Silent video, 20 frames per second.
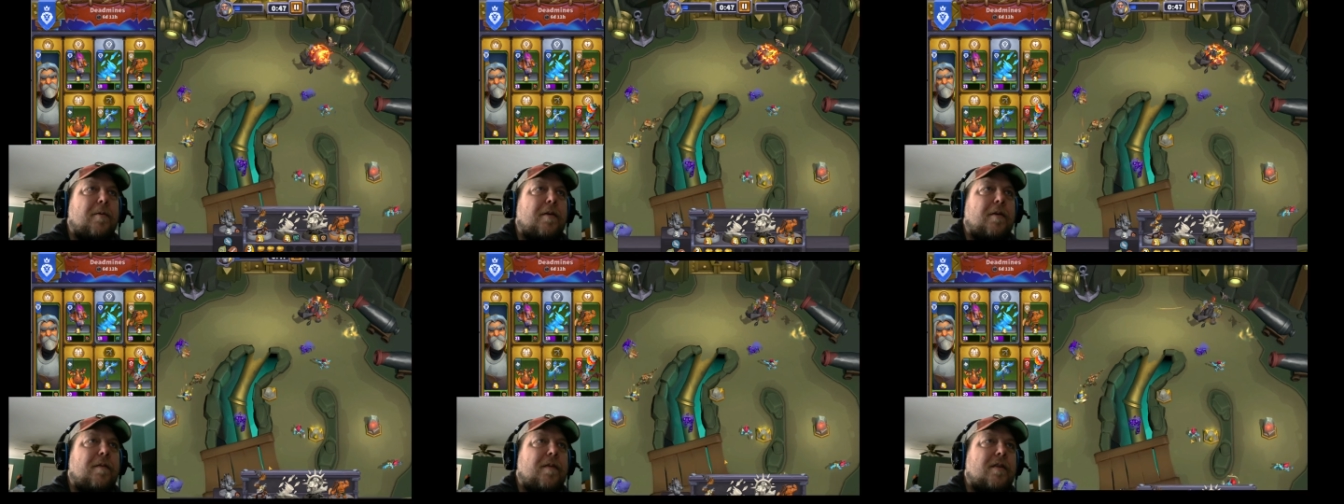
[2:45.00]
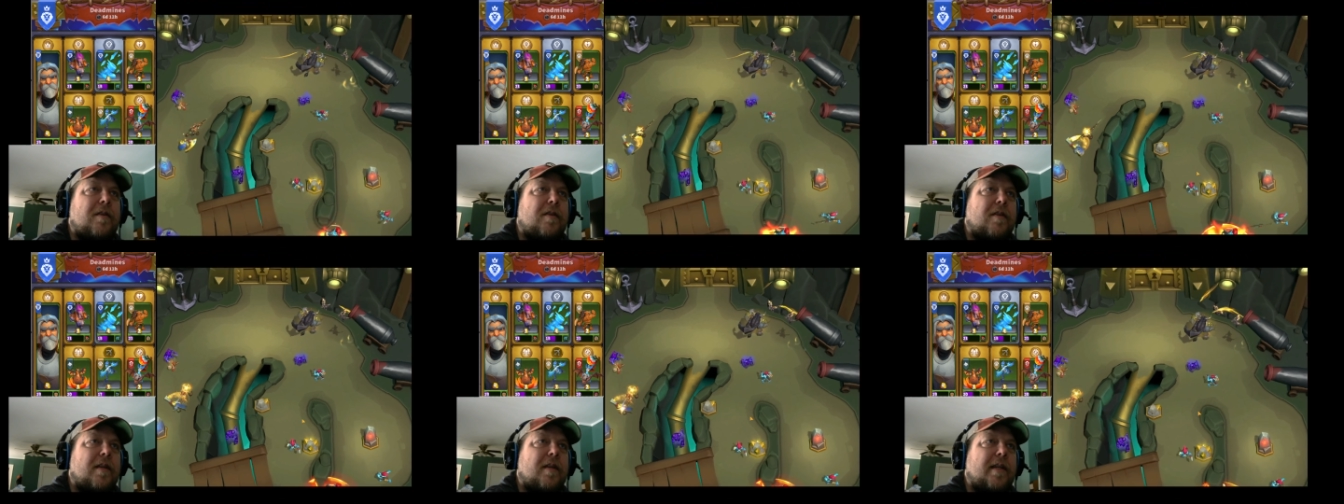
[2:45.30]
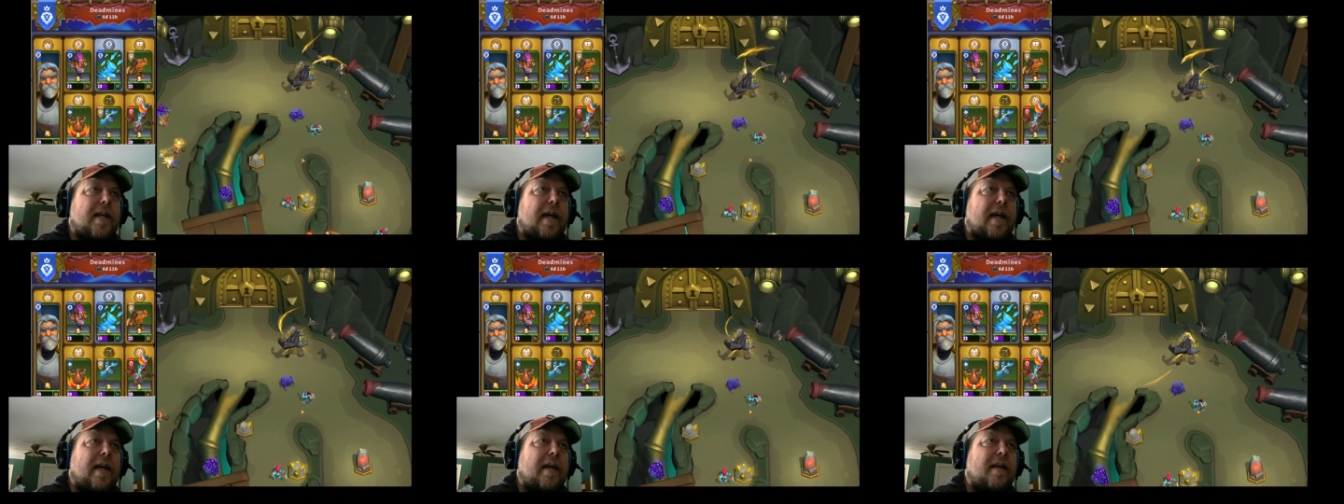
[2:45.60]
eventually
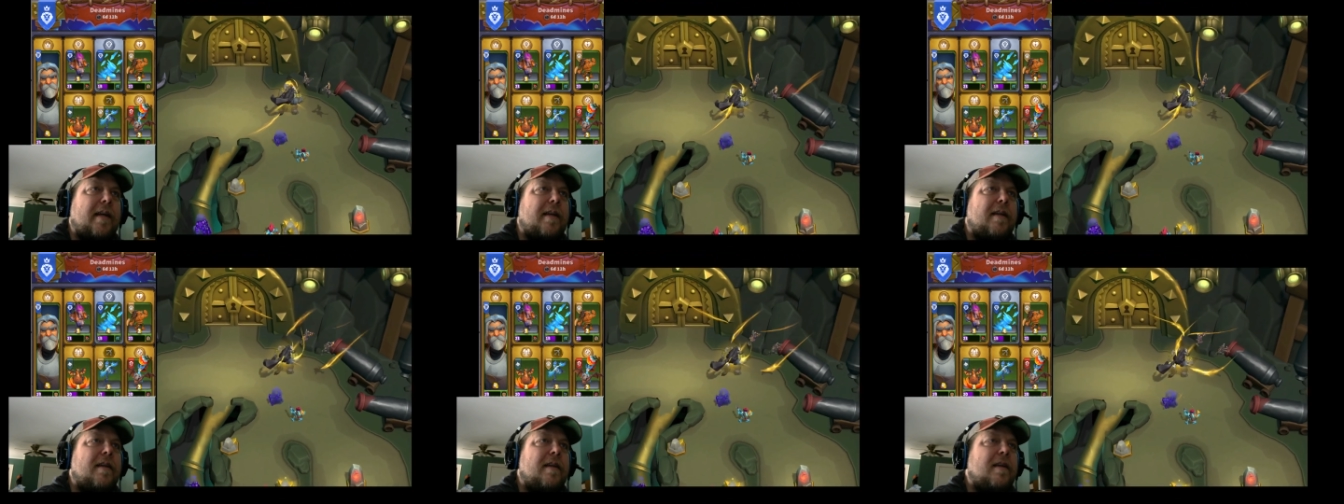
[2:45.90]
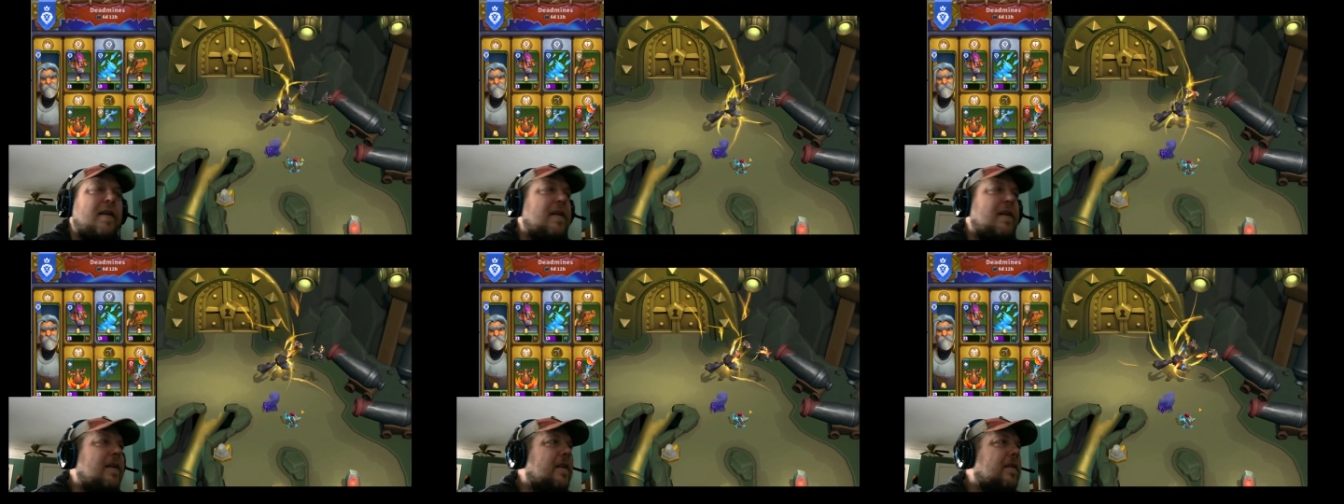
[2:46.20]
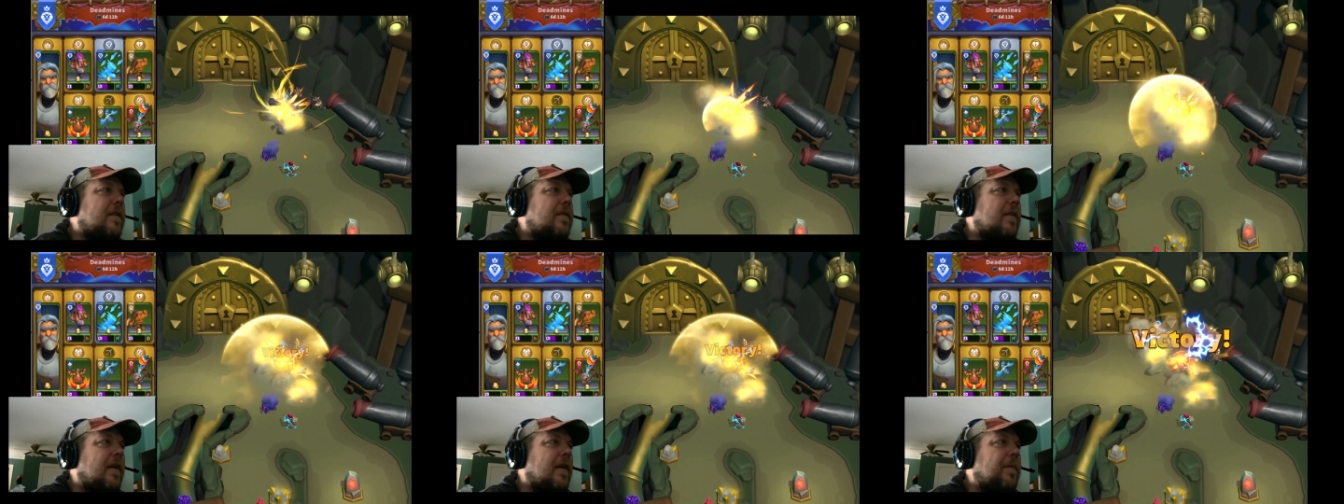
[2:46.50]
die.
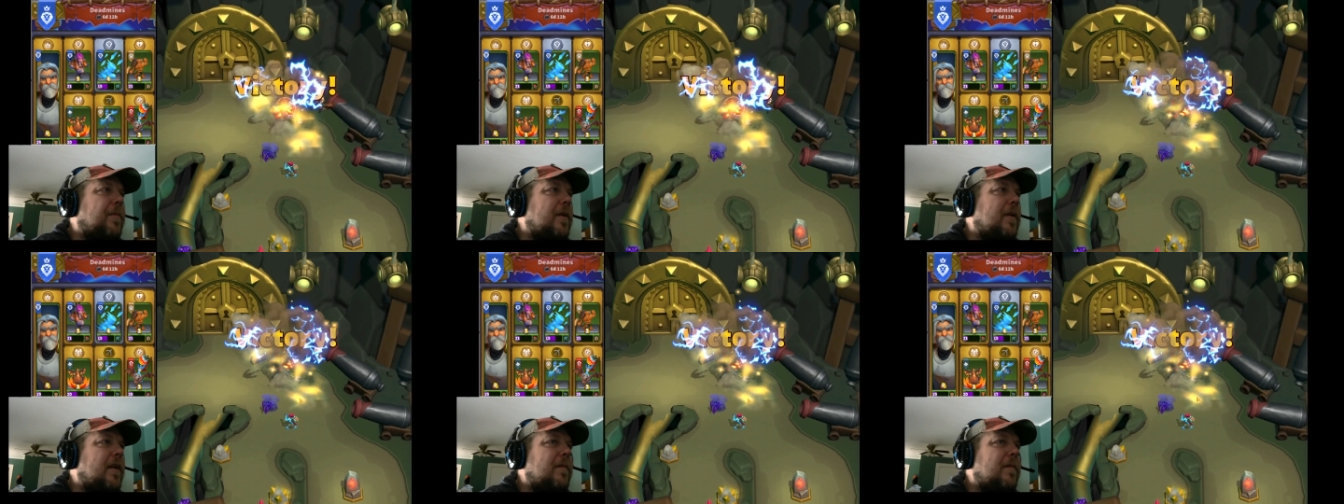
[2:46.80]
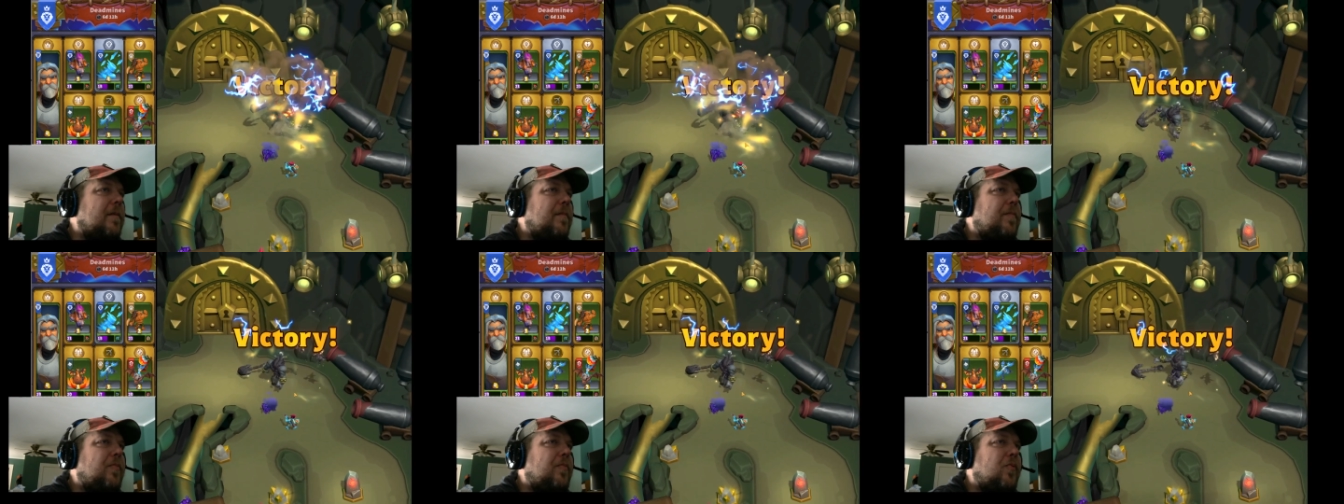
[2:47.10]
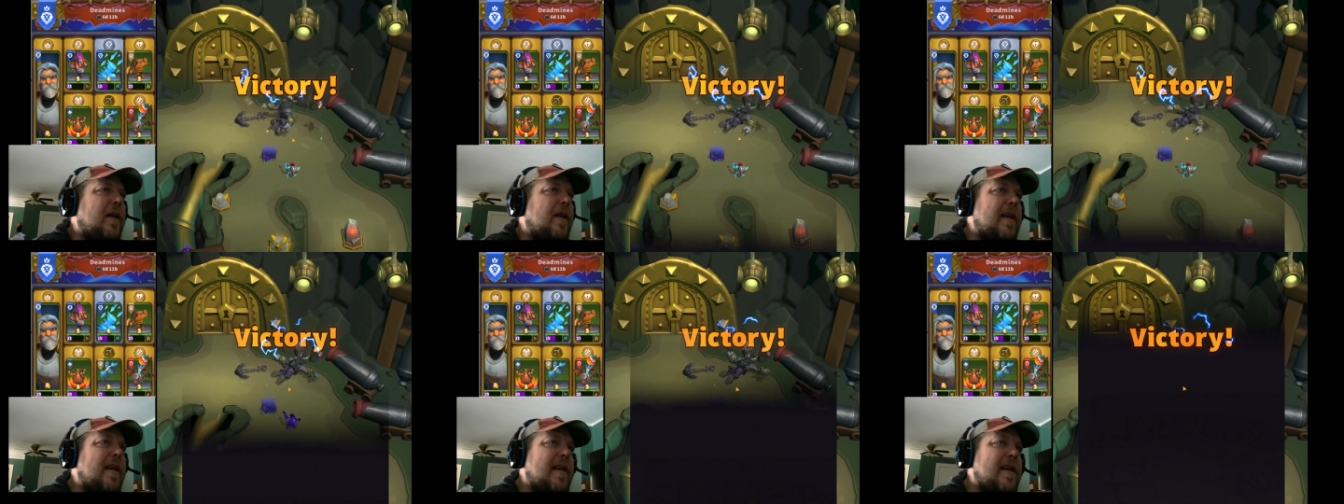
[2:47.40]
So
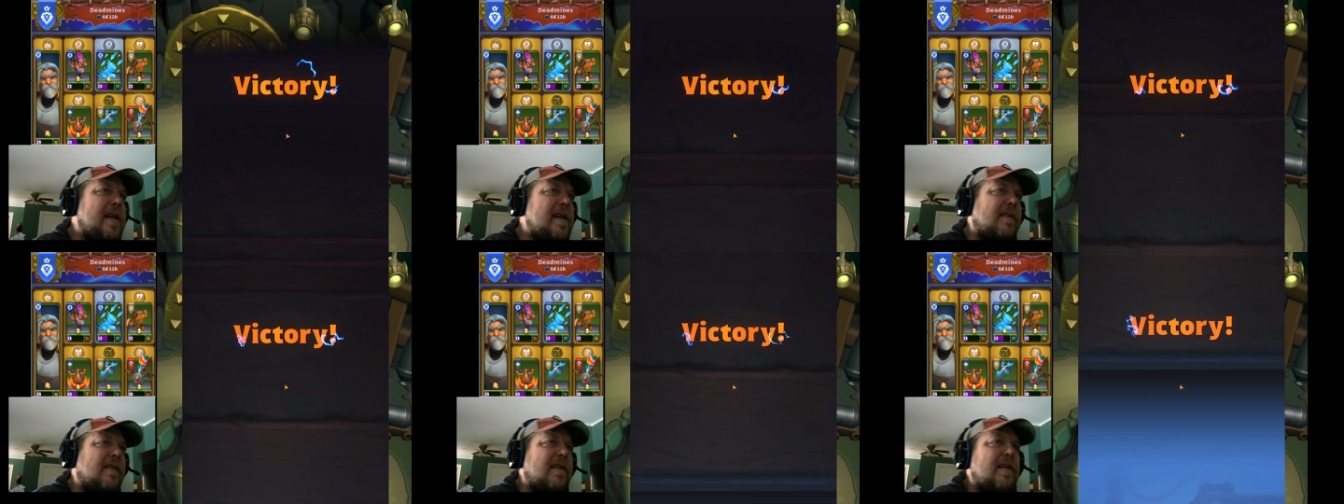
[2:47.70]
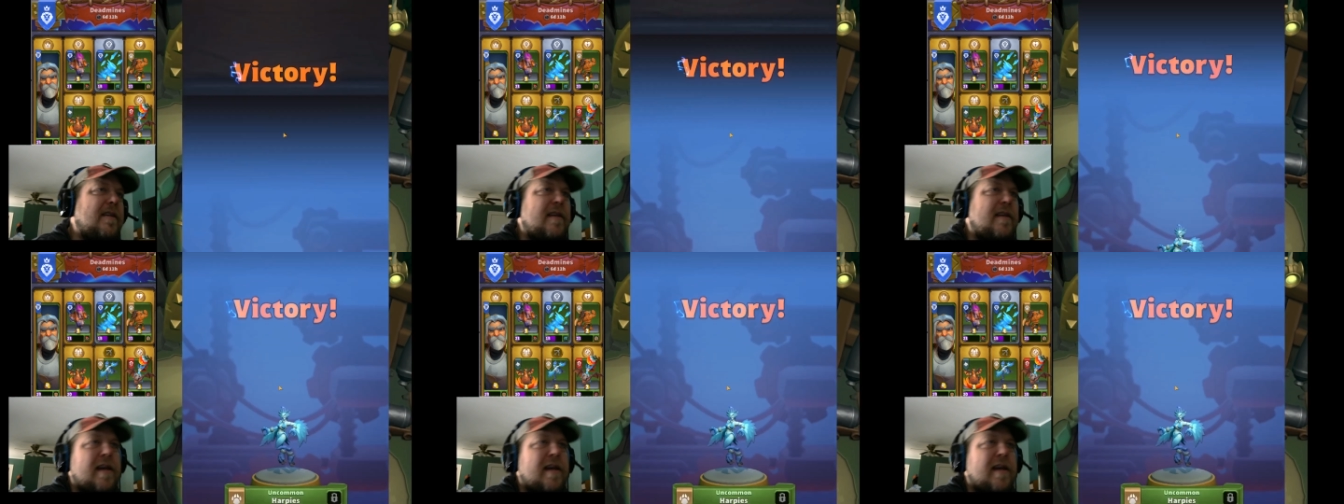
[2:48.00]
pretty easy.